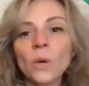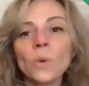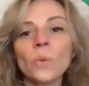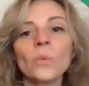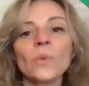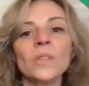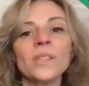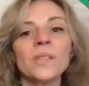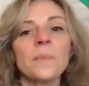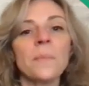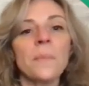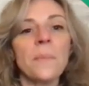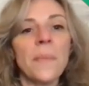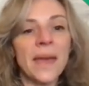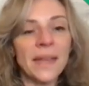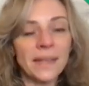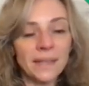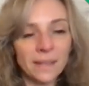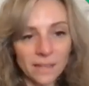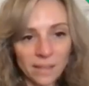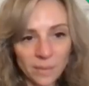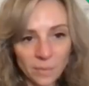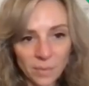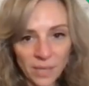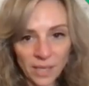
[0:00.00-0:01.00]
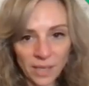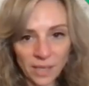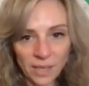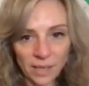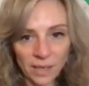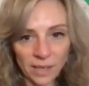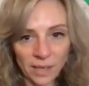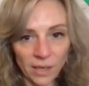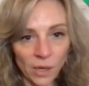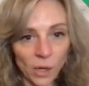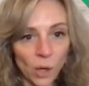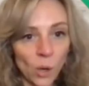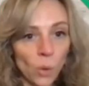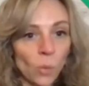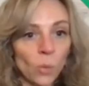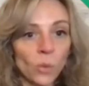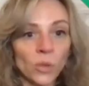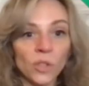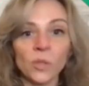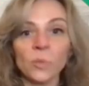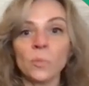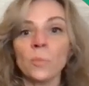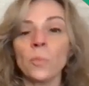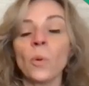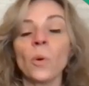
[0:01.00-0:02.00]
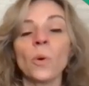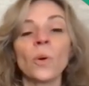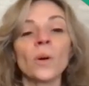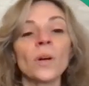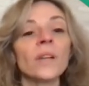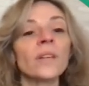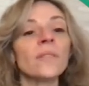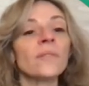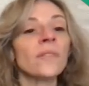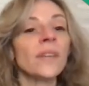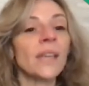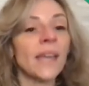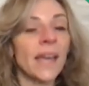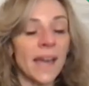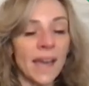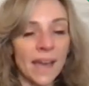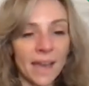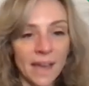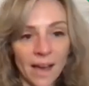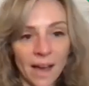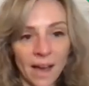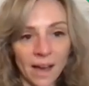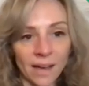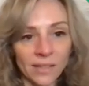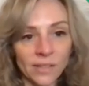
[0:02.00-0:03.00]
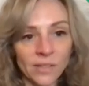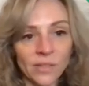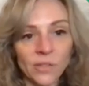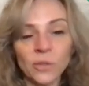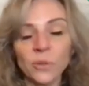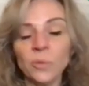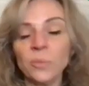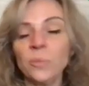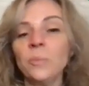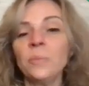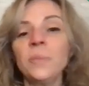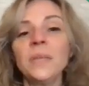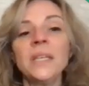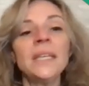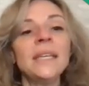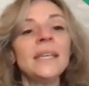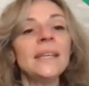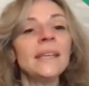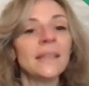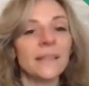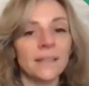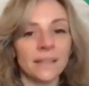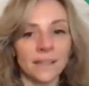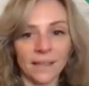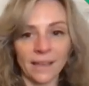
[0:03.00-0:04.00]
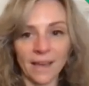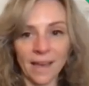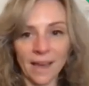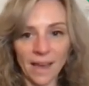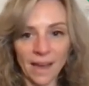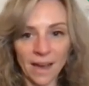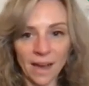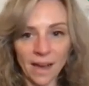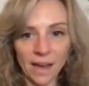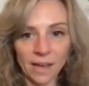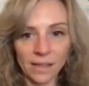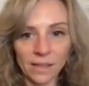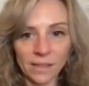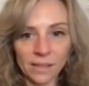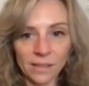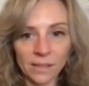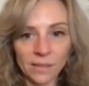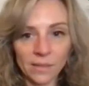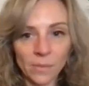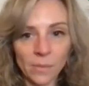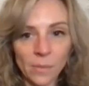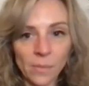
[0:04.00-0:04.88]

was meant to be here, was born of chaos, to be in the chaos.